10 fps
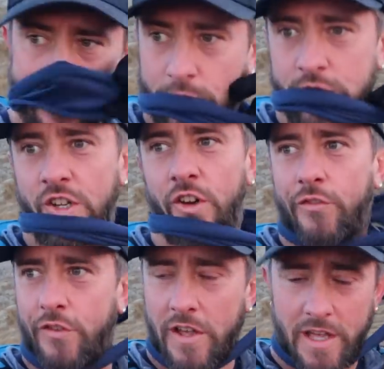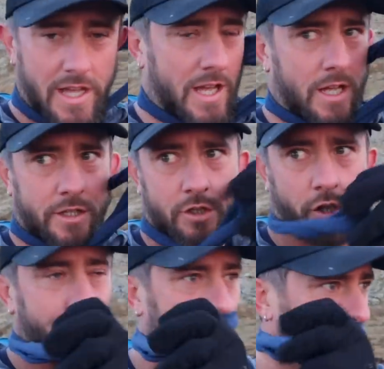was a
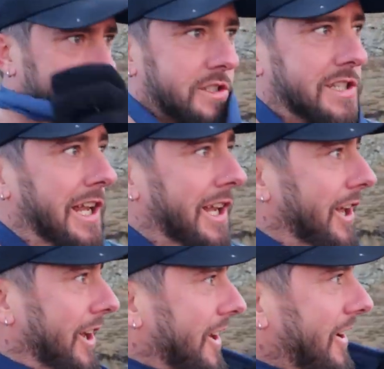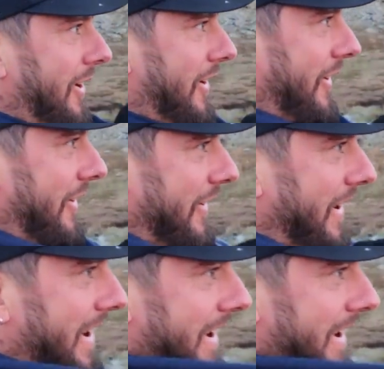tough old slog.